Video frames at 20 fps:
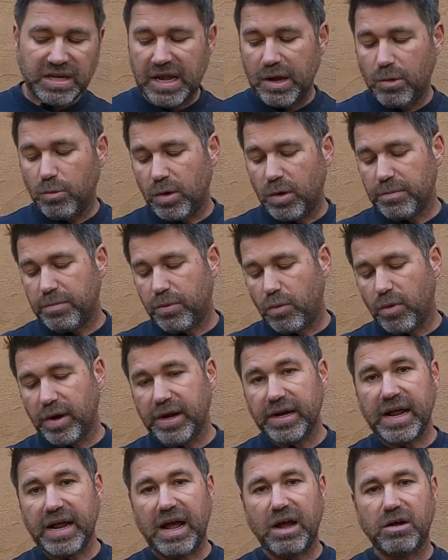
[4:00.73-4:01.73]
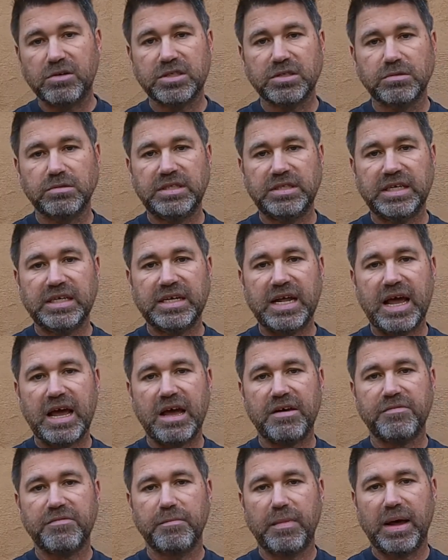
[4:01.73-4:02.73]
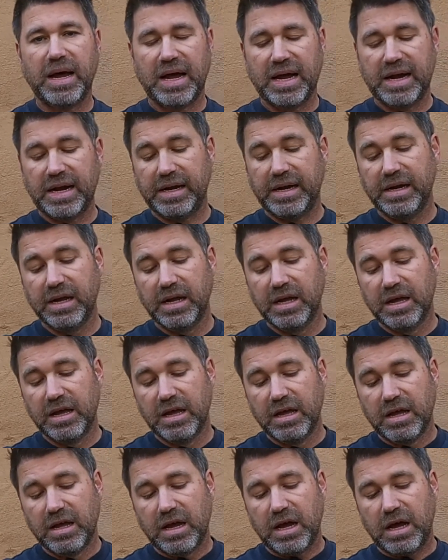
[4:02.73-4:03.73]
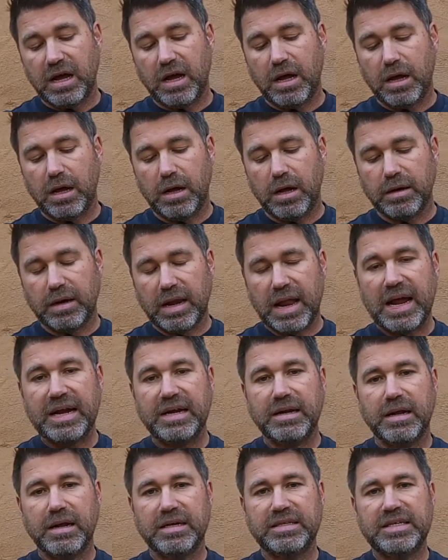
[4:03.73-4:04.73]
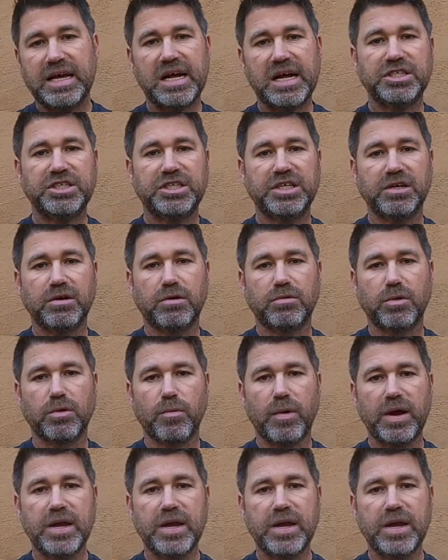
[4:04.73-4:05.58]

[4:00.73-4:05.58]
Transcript: At one point, I also did have my light attached here on the